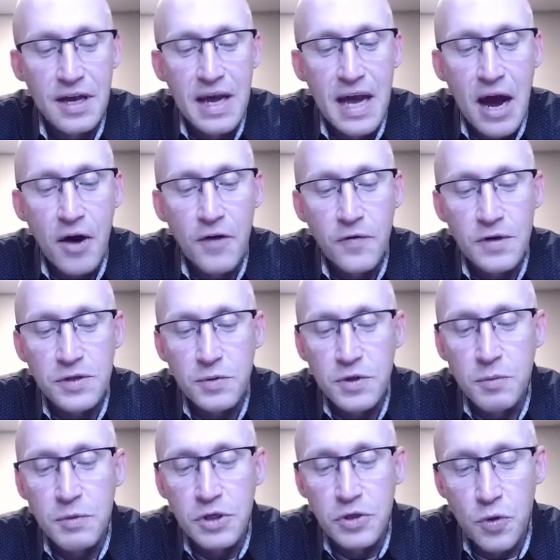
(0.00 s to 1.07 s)
However, as with
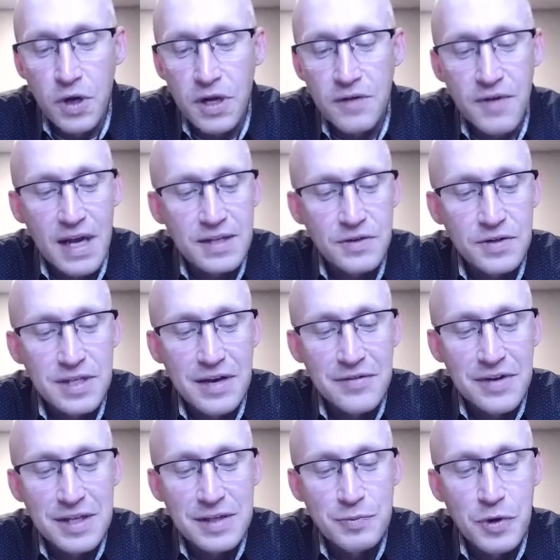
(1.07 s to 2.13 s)
the majority of answers given
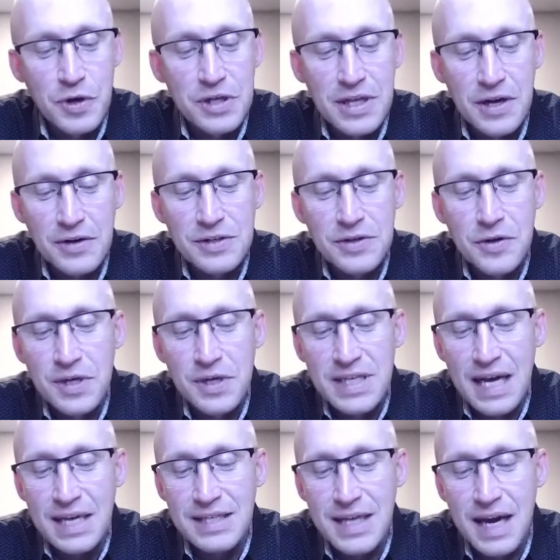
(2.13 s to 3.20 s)
in this book, there is no
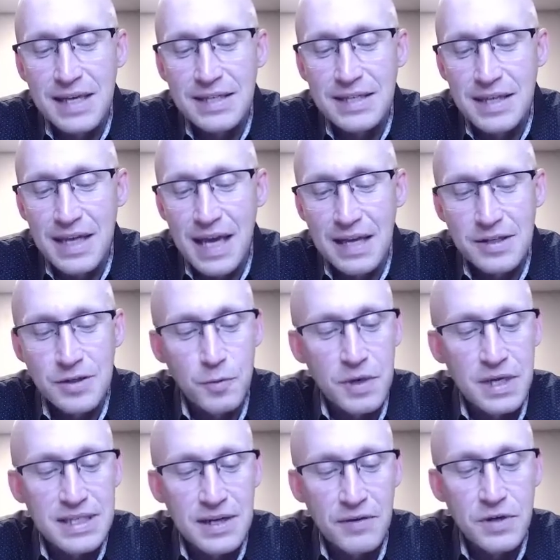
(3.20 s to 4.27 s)
exact science to the answer
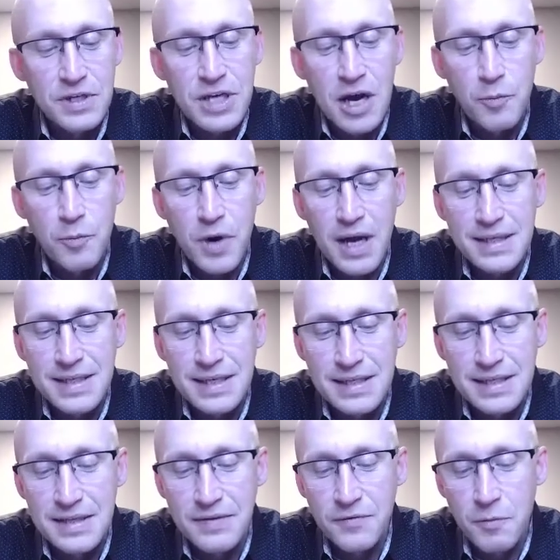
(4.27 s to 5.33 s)
because every child
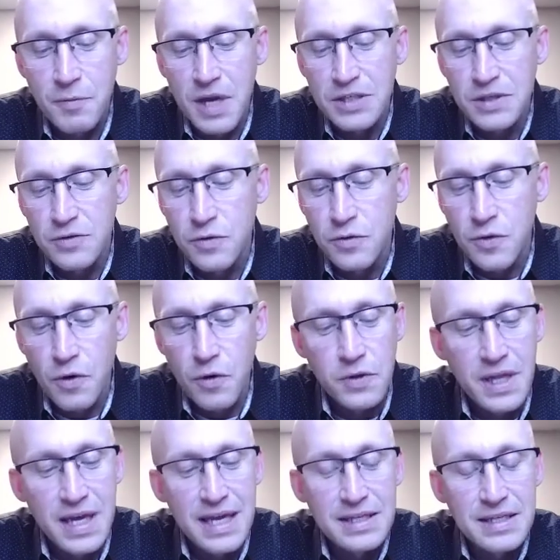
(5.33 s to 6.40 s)
processes information through their own
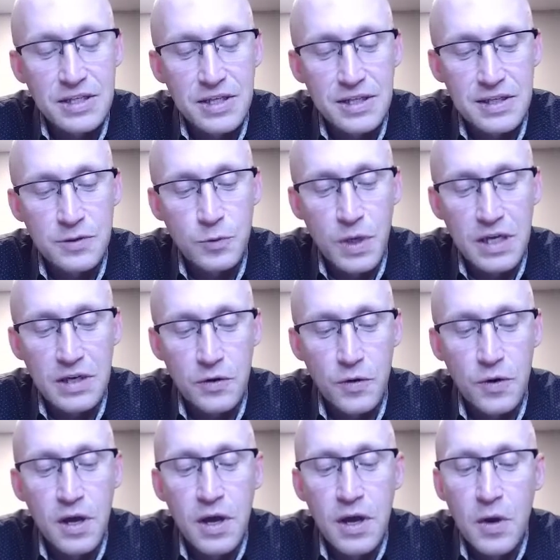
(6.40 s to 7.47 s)
lens, just as we do
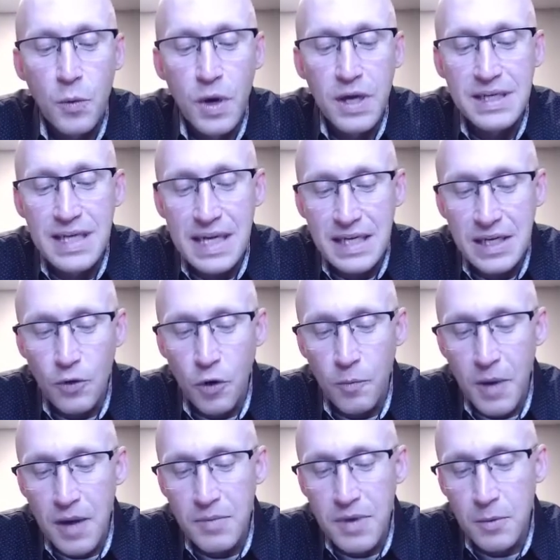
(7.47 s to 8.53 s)
one 10 year old
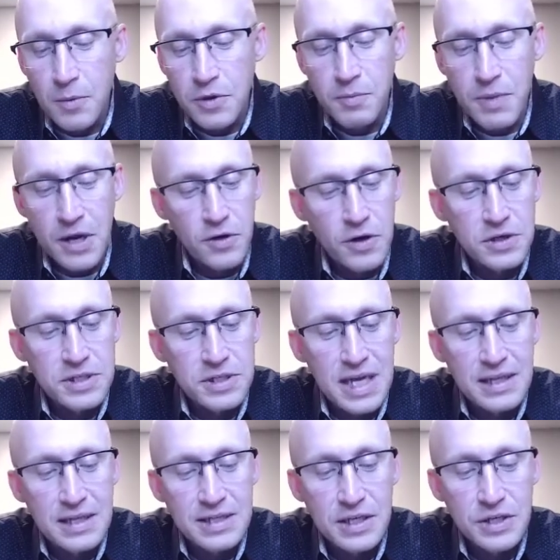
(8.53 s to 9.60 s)
might be able to better
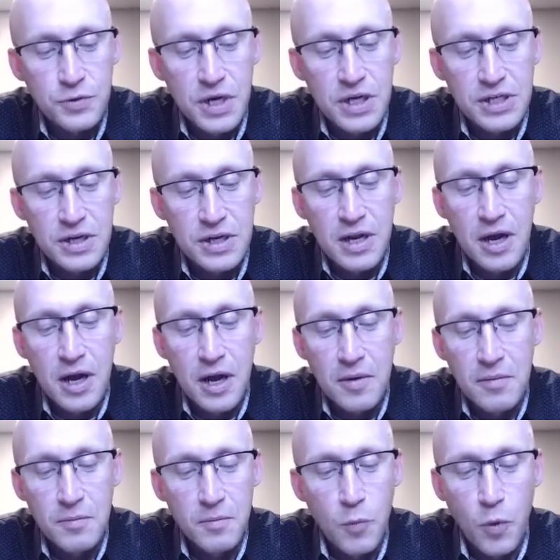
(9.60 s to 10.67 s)
understand the situation uh,
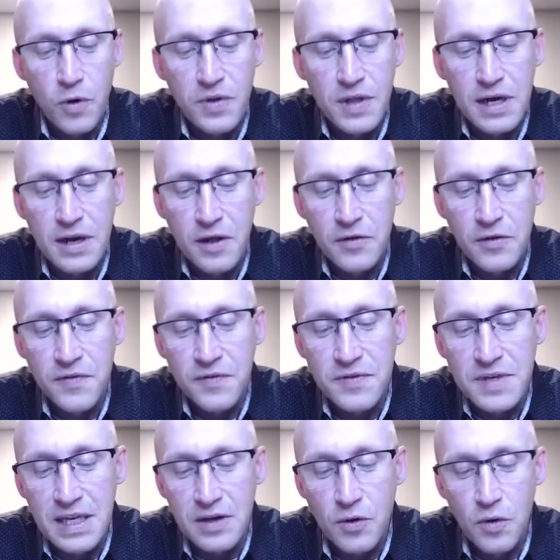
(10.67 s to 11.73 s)
more than another
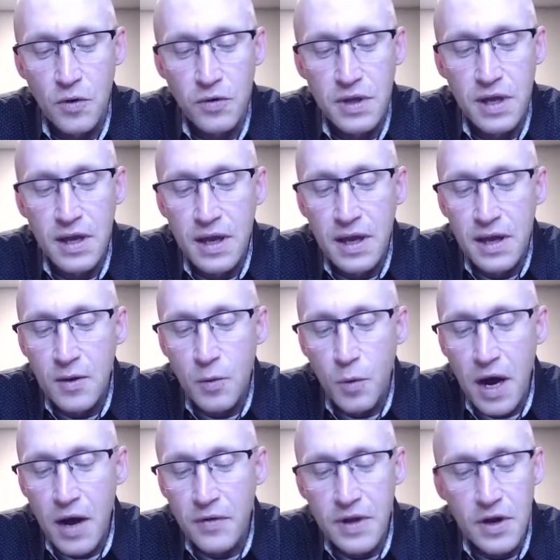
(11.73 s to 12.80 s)
15 year old
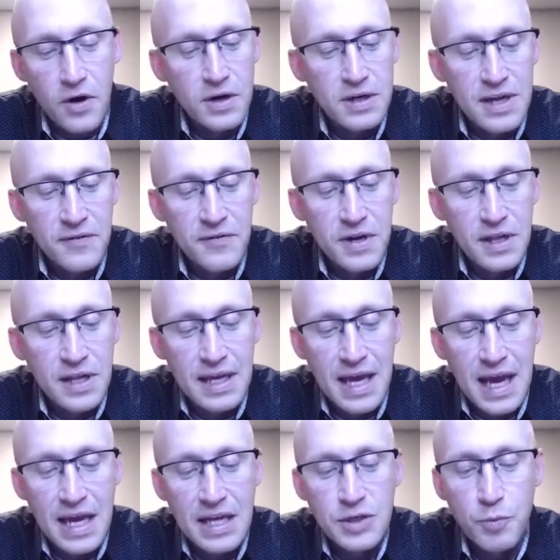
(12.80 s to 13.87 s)
while there are definitely
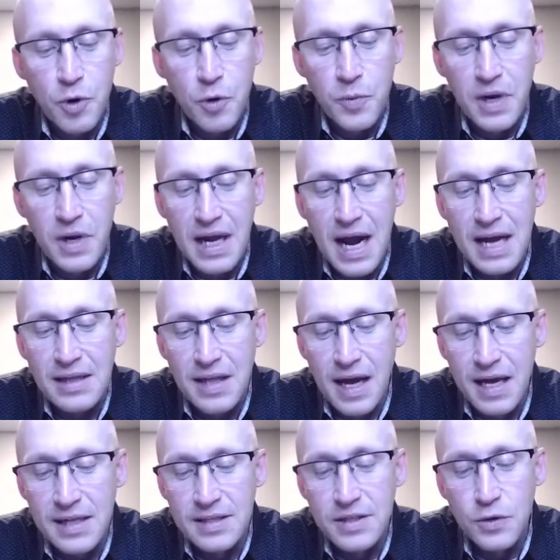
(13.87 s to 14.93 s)
age appropriate
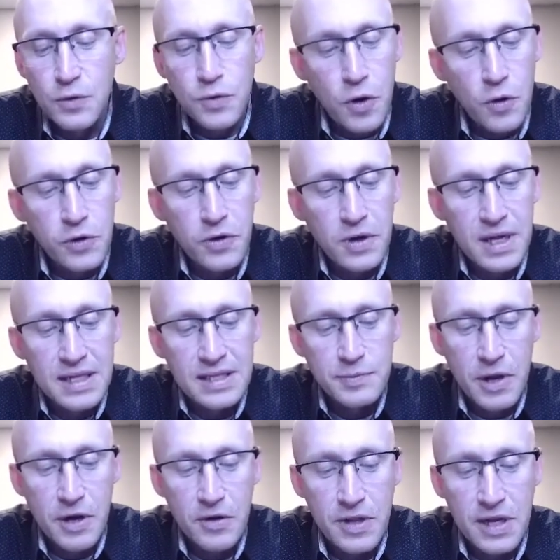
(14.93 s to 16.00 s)
guidelines you know your kids
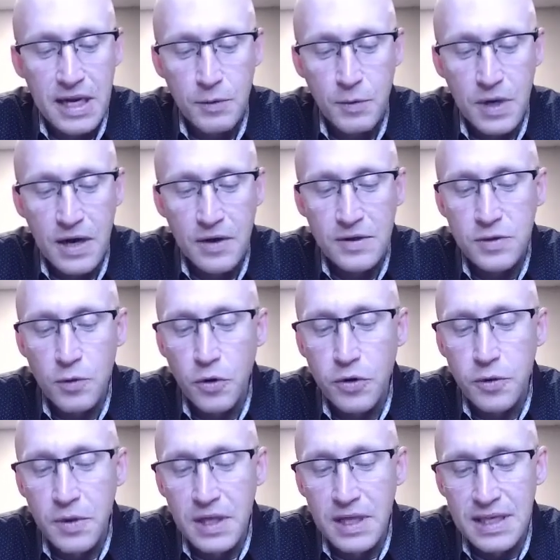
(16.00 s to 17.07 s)
better than anyone else so
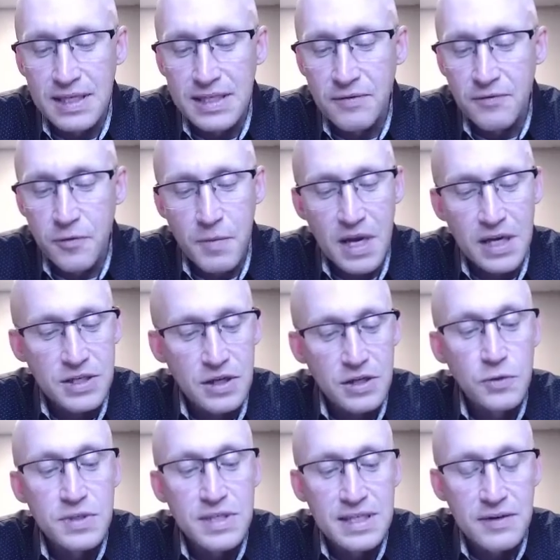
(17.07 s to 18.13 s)
ultimately this information
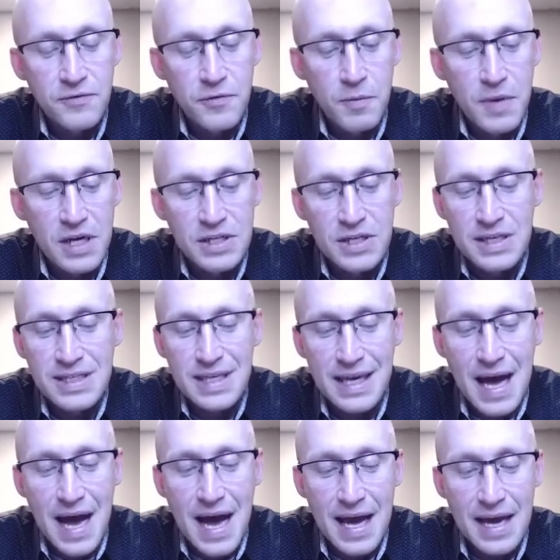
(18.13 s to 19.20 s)
use this information as a
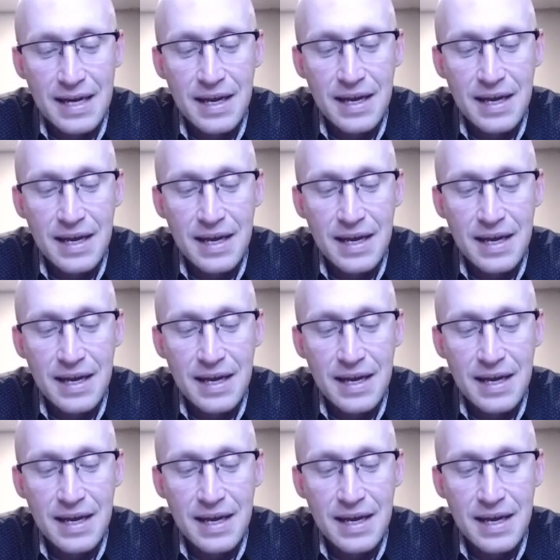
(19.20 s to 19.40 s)
guide